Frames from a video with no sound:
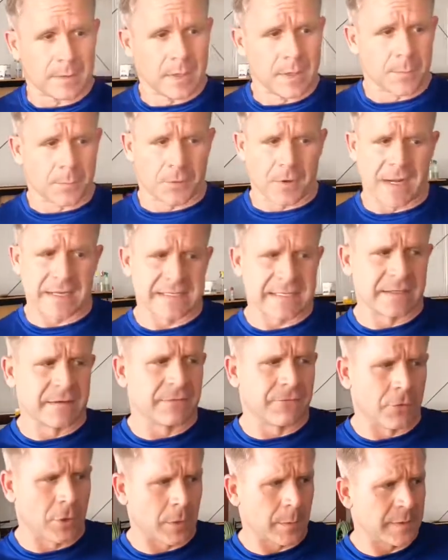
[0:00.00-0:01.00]
Pressing
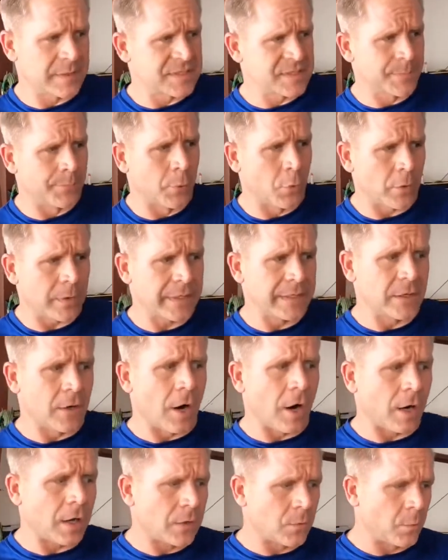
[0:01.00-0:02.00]
forward, supporting
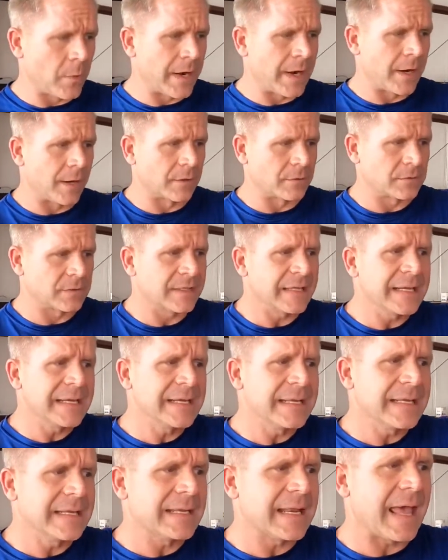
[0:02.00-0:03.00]
hardware,
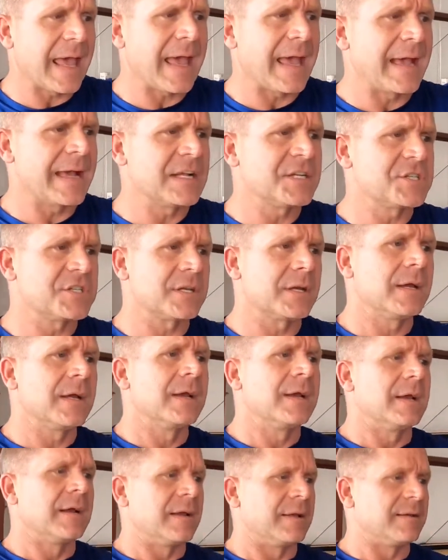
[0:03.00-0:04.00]
leading edge,
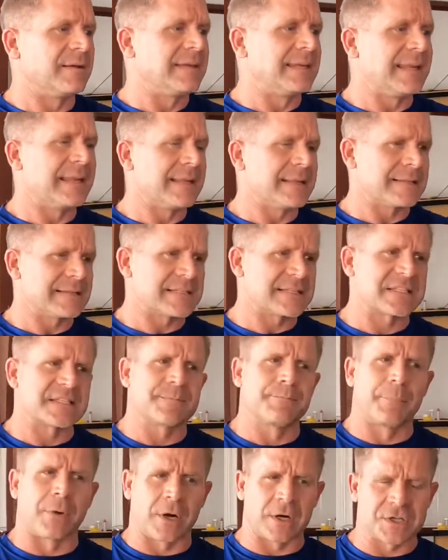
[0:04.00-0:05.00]
dents,
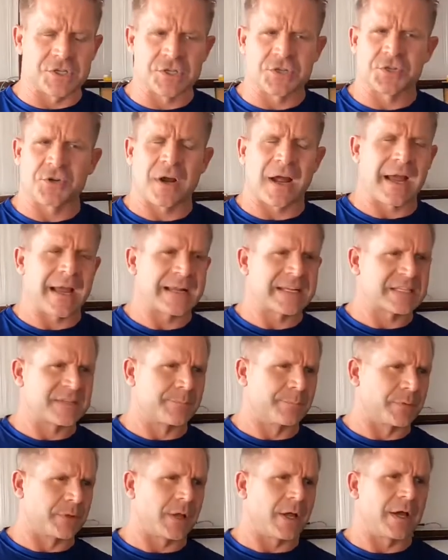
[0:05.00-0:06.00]
bird strikes,
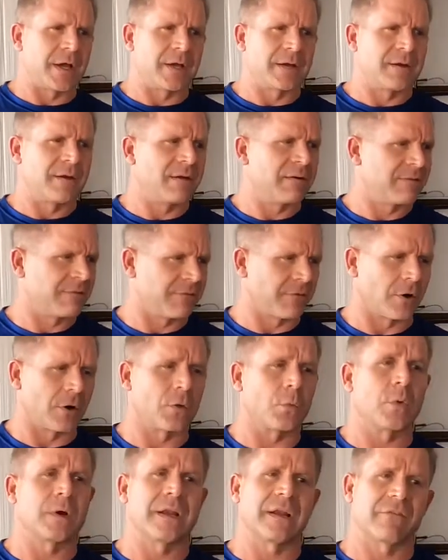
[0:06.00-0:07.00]
blood, fur,
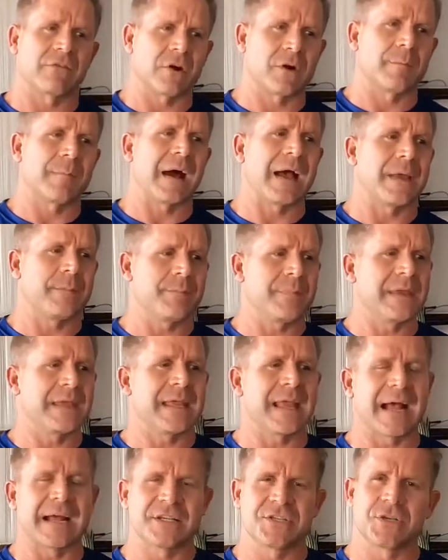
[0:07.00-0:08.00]
whatever it might
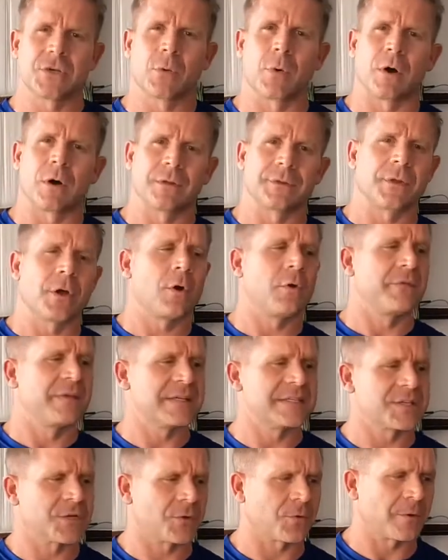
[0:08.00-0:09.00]
be. As you all know,
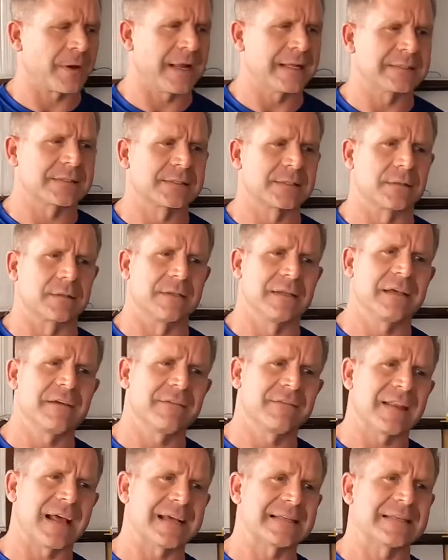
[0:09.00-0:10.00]
this creates the
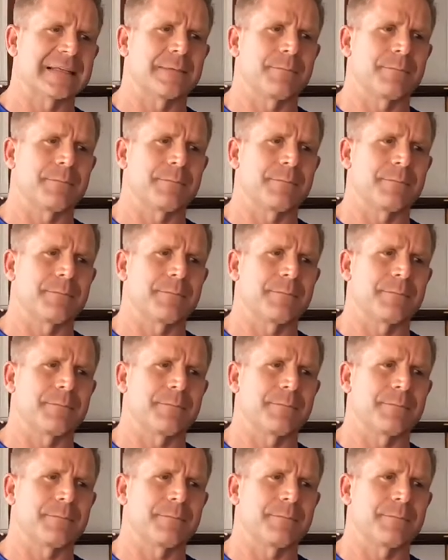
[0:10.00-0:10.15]
lift as it